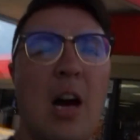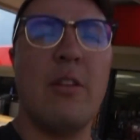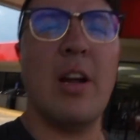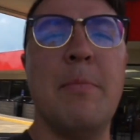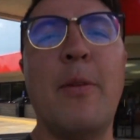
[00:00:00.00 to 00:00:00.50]
All
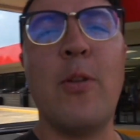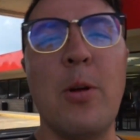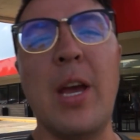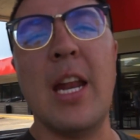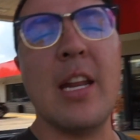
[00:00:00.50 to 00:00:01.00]
right, before
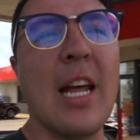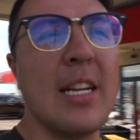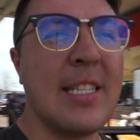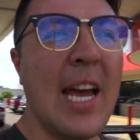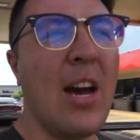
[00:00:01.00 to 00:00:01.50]
we headed out
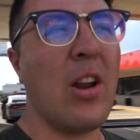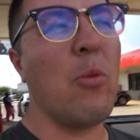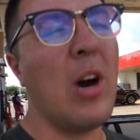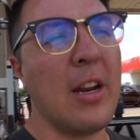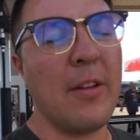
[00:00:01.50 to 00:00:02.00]
of town, I
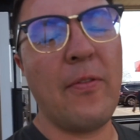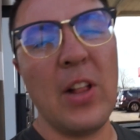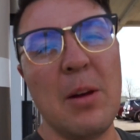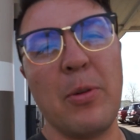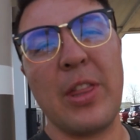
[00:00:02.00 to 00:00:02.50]
wanted to
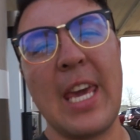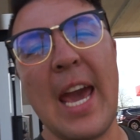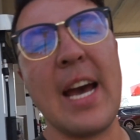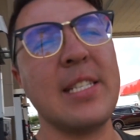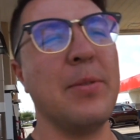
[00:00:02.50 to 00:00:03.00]
fill up with gas.